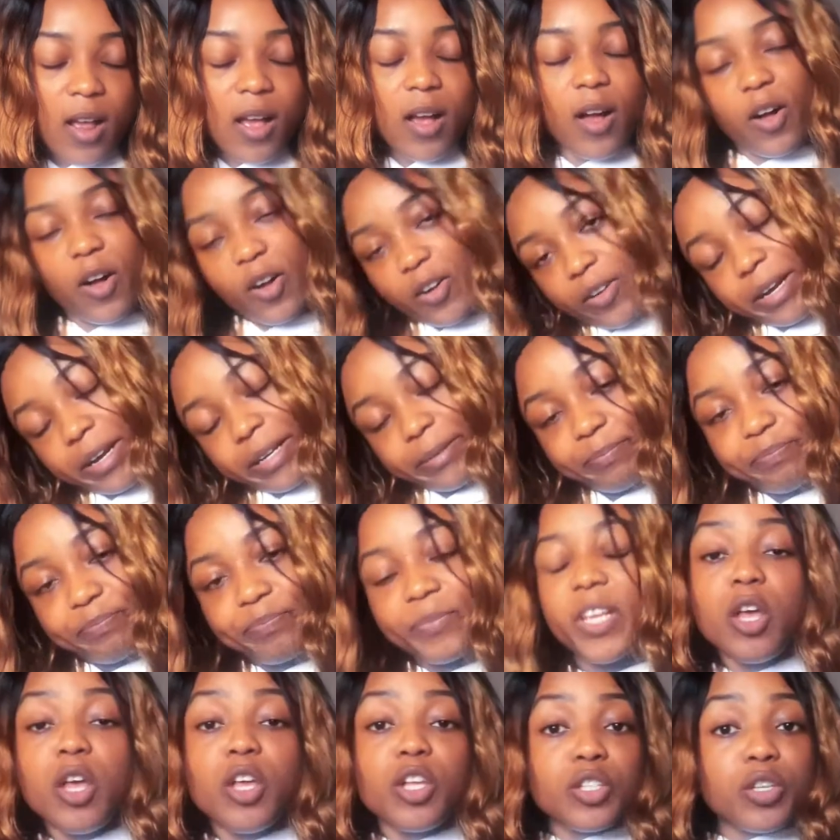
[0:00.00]
Alright,
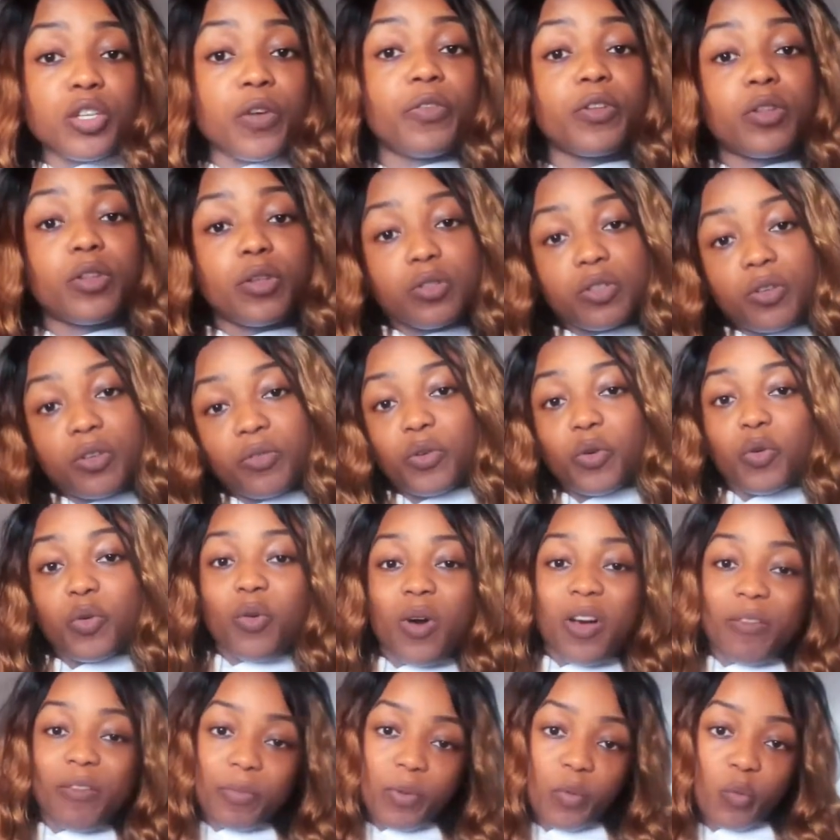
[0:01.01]
so for those of you who
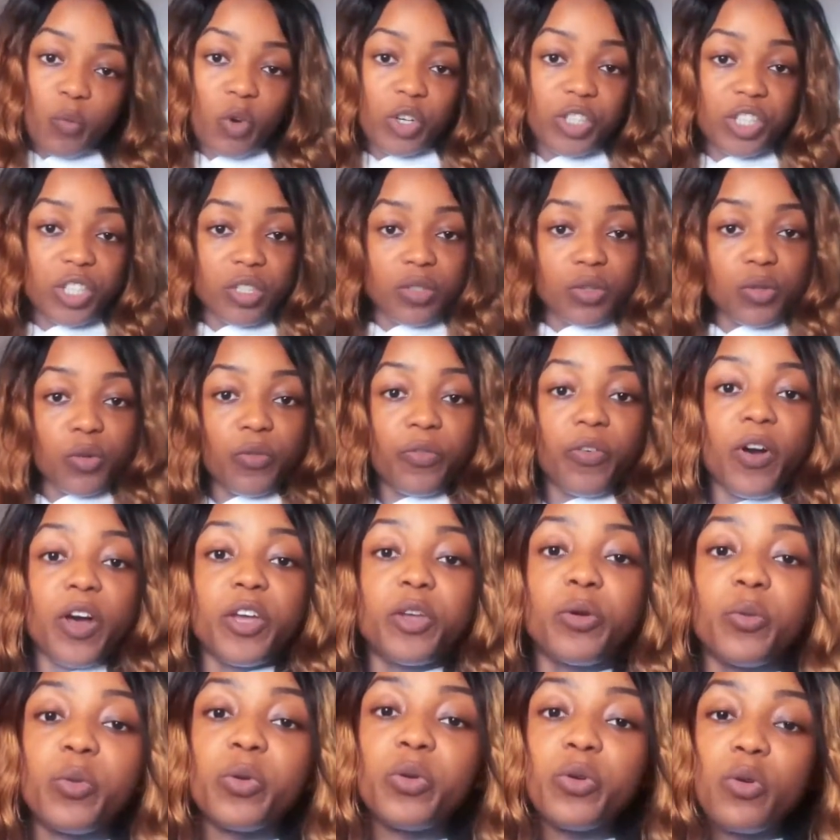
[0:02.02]
have been watching so far,
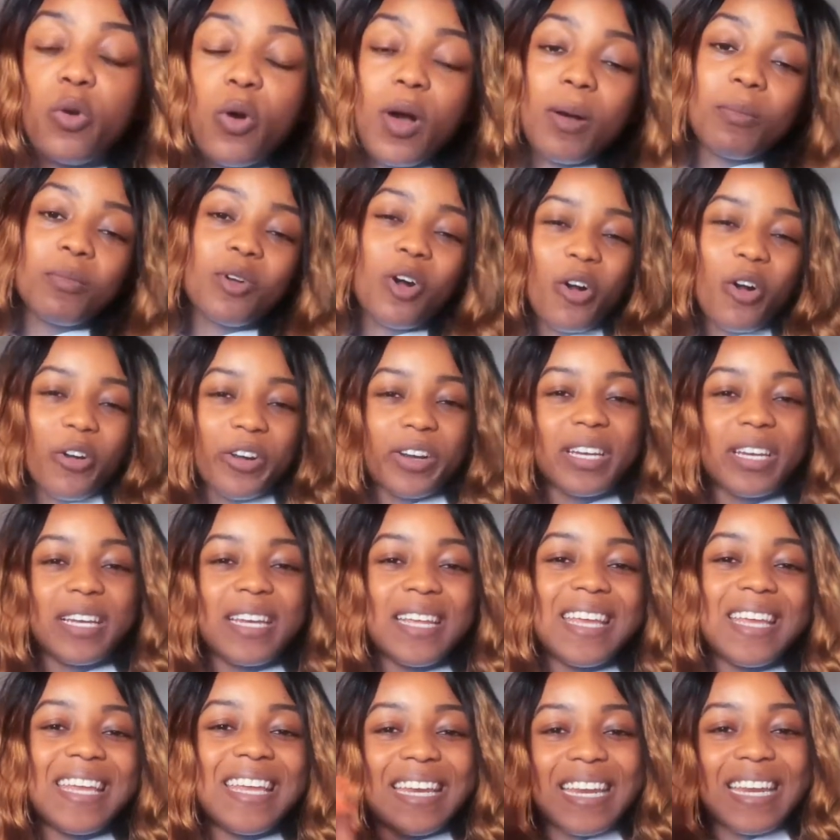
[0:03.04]
you would know I'm
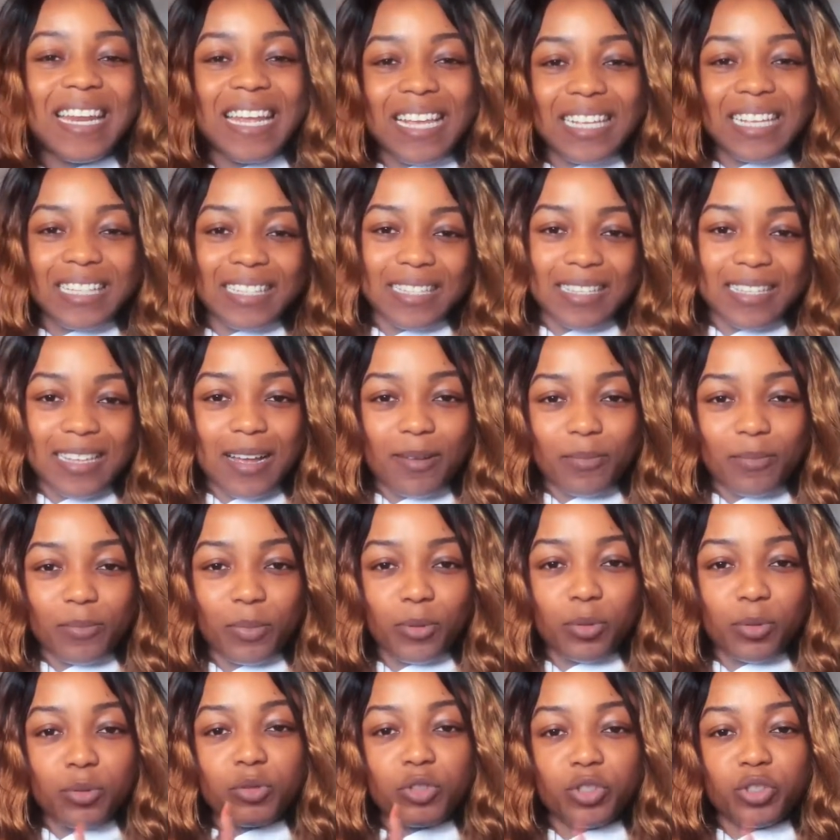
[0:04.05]
currently in
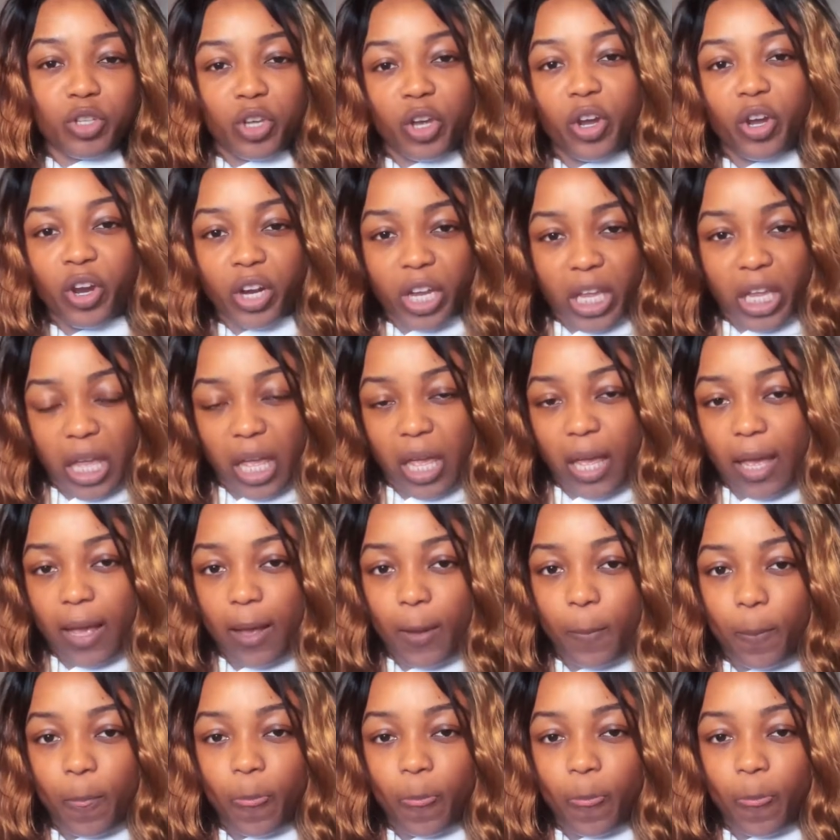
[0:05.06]
Istanbul, Turkey.